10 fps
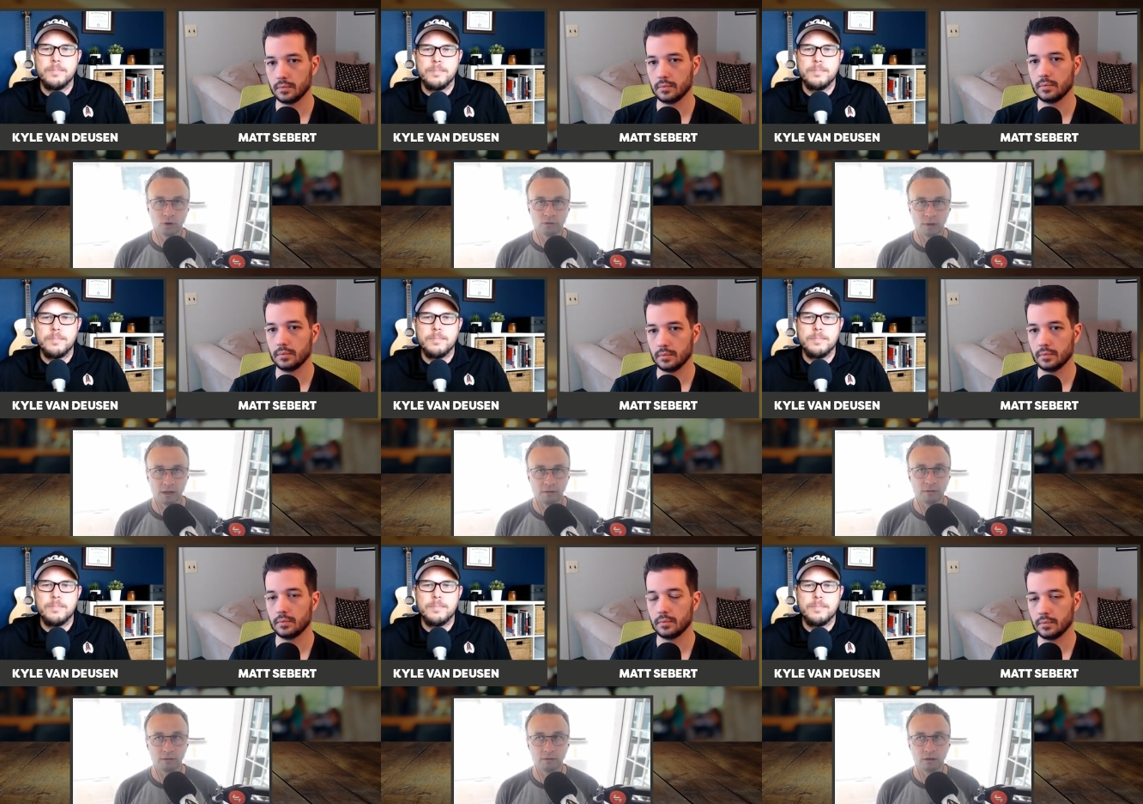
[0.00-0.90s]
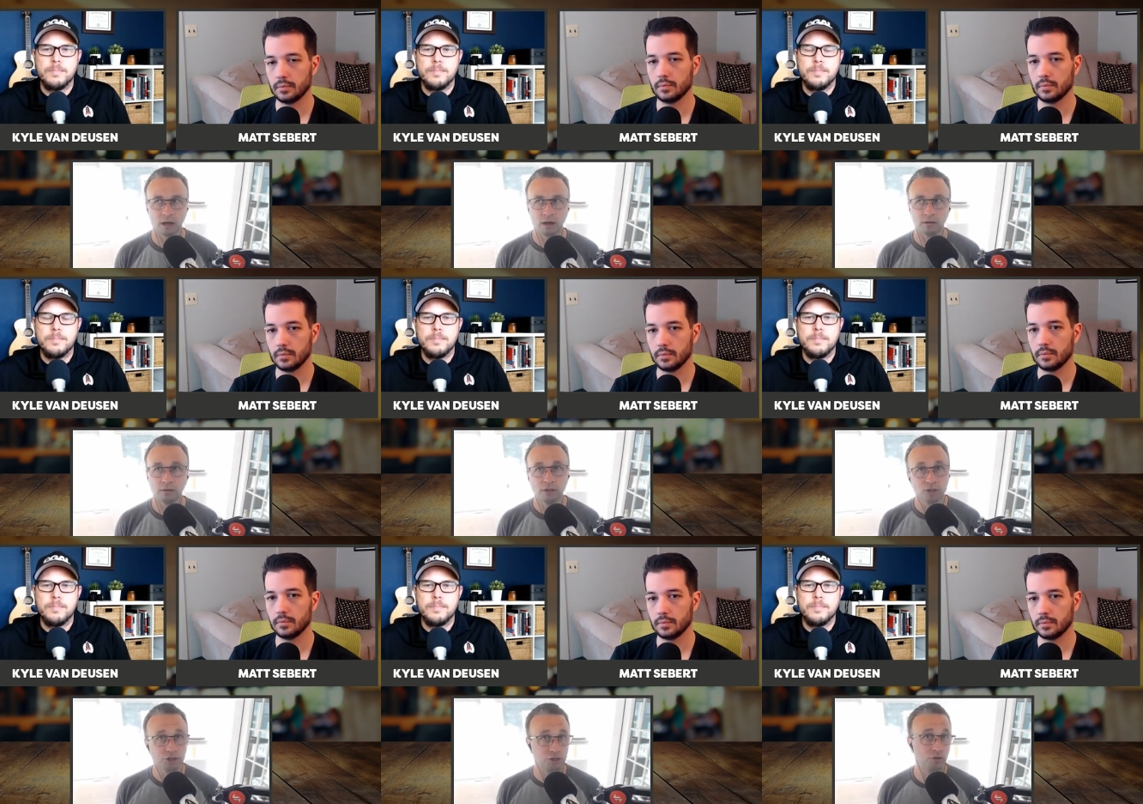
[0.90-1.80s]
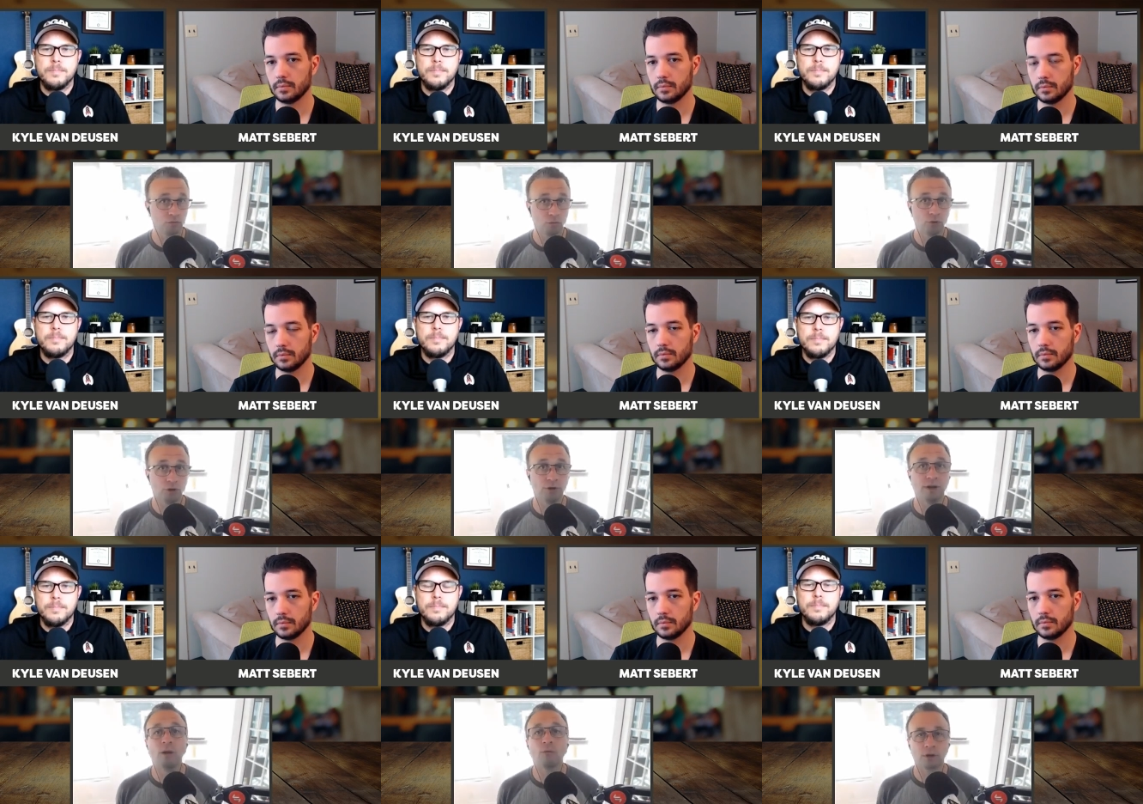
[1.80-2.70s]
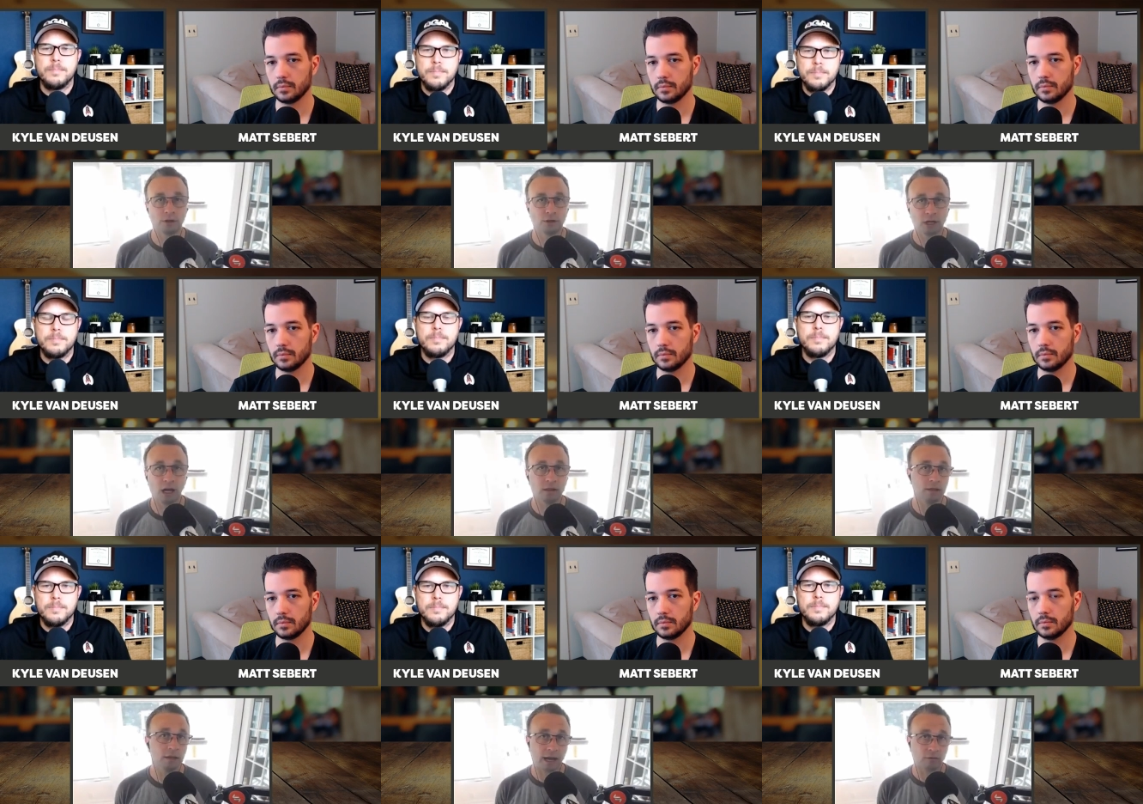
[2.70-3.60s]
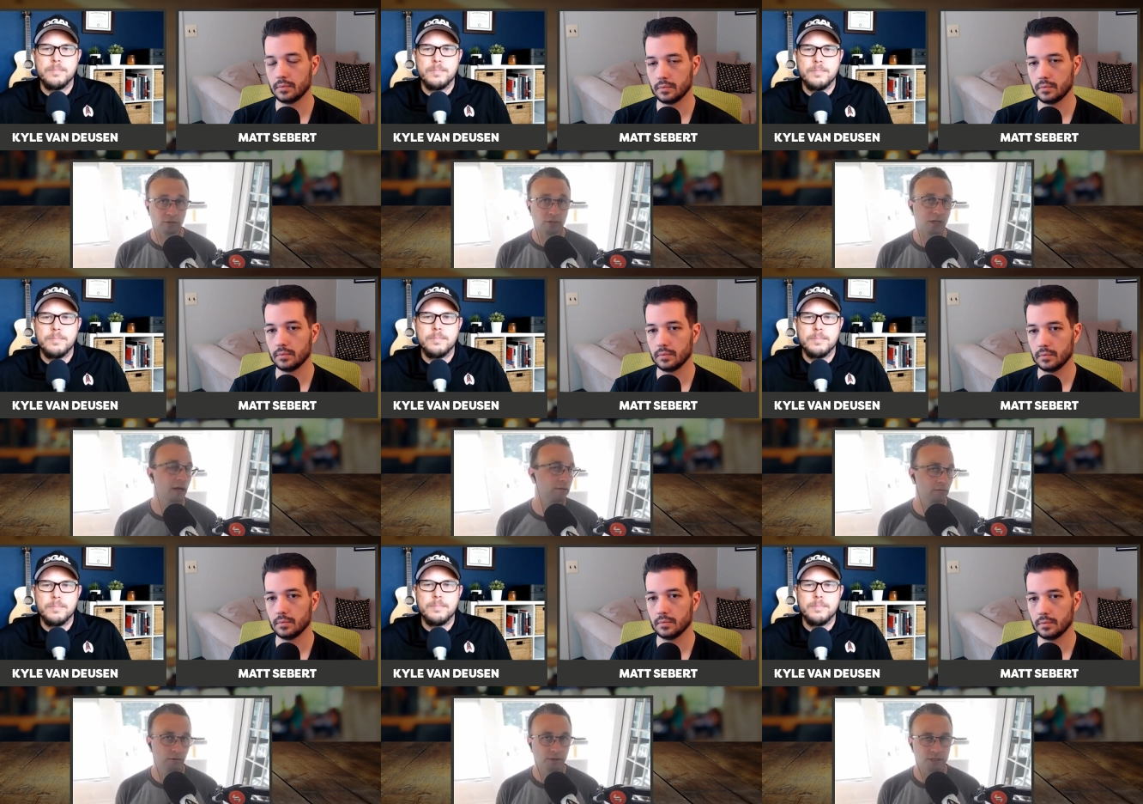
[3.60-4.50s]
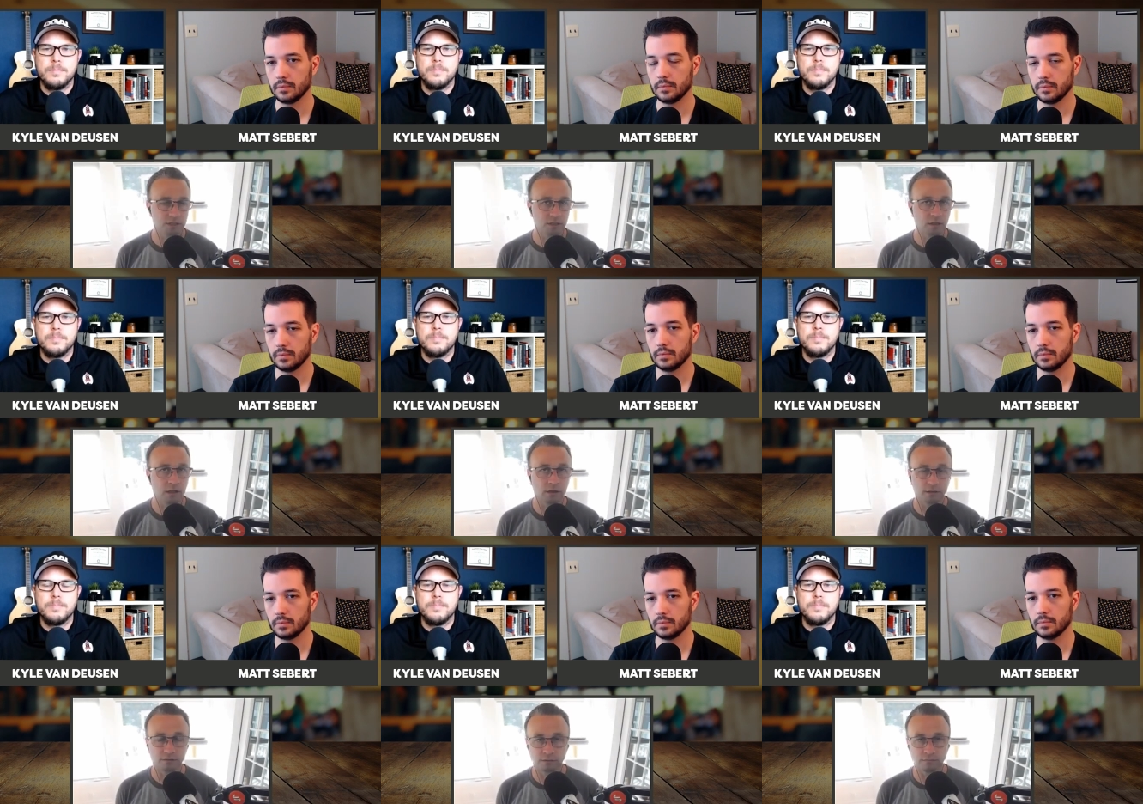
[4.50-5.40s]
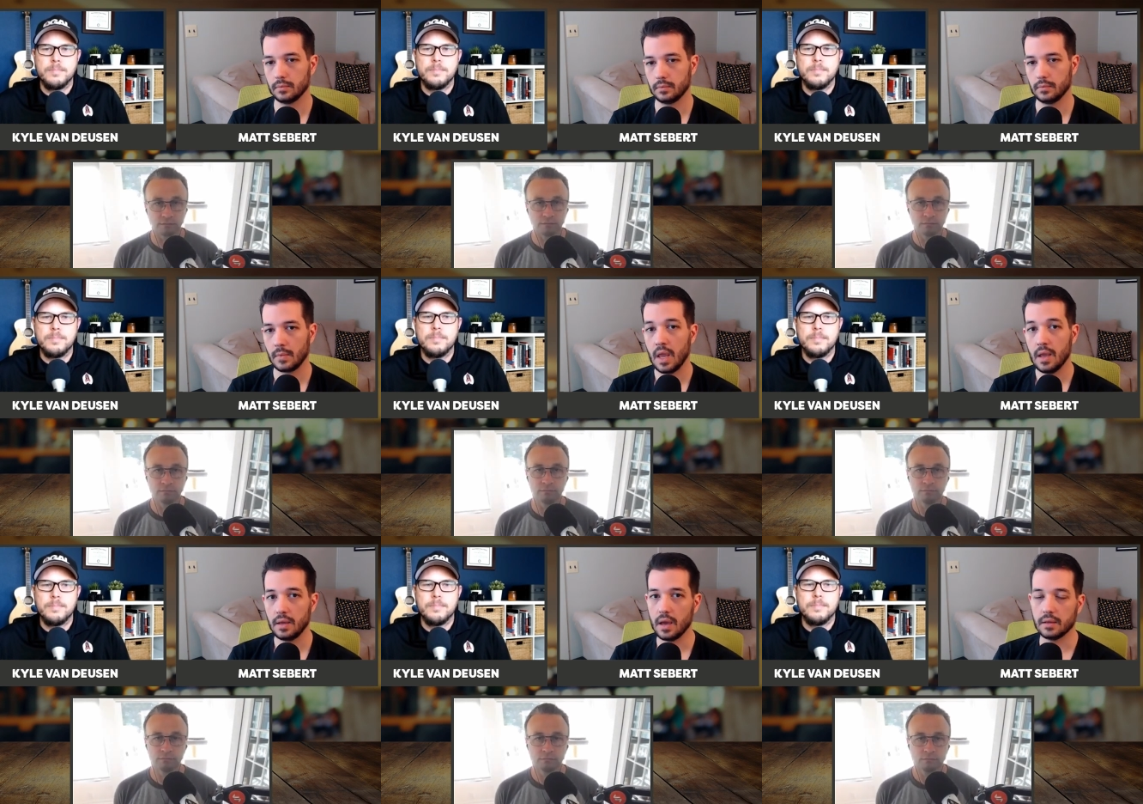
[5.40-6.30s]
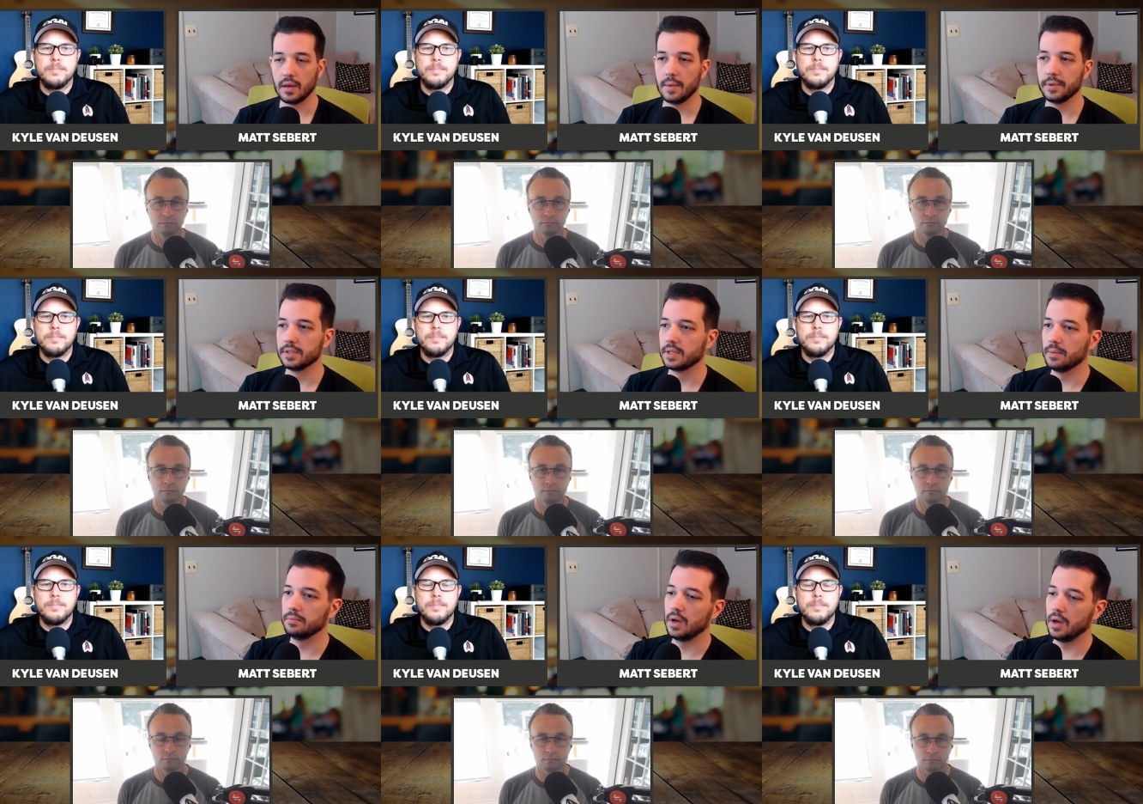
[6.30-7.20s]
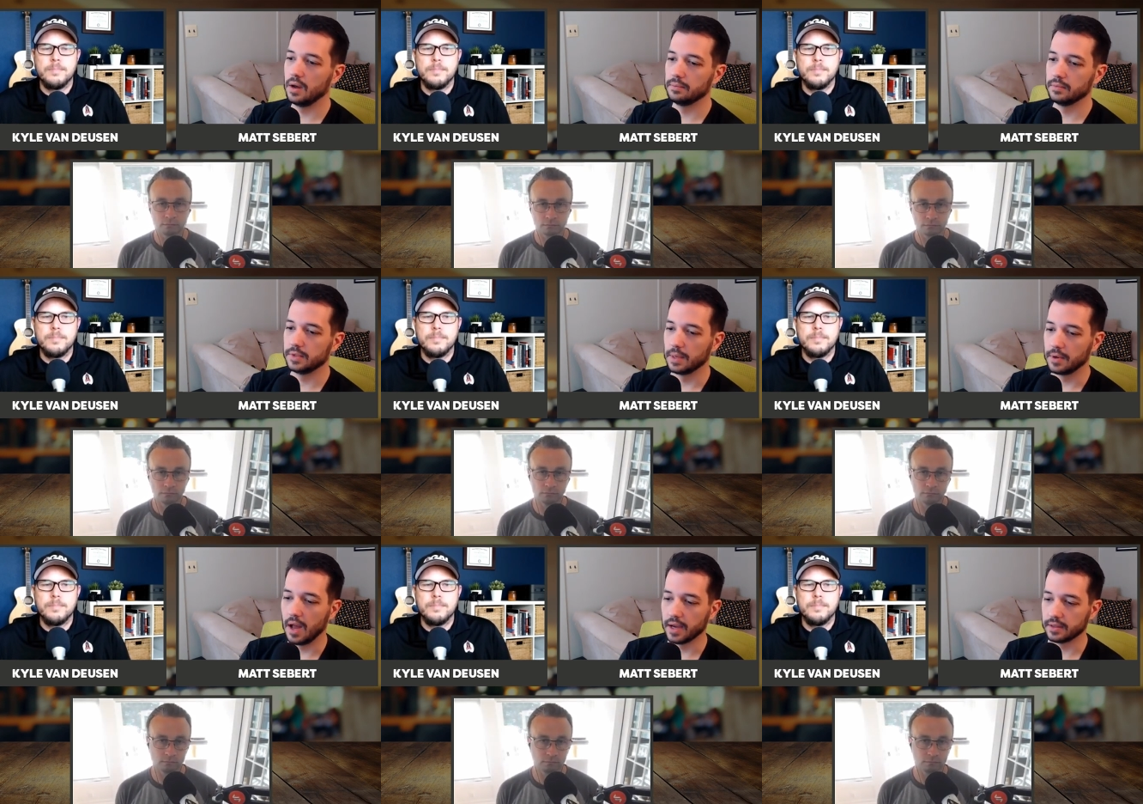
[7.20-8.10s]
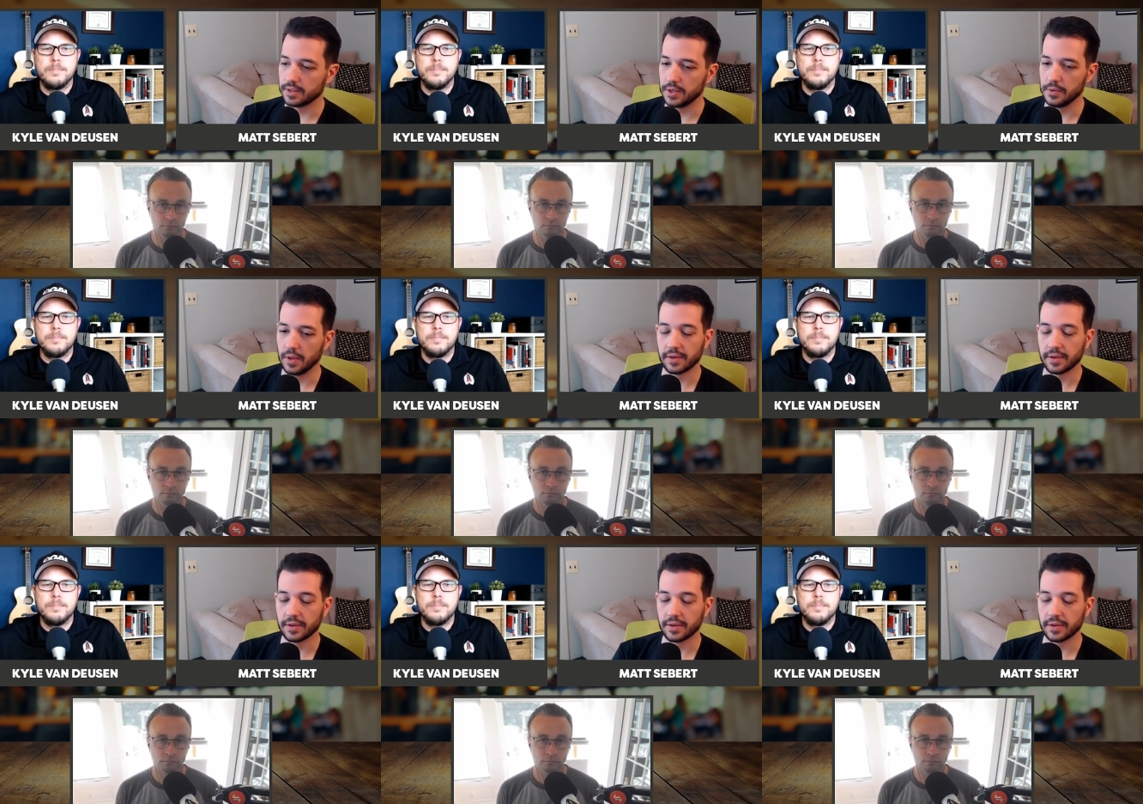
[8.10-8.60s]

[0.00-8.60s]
Speaker 1: mouth uh, just through your network and your colleague outside of your existing clients.
Speaker 2: Yeah. And I mean, some um, some clients too, like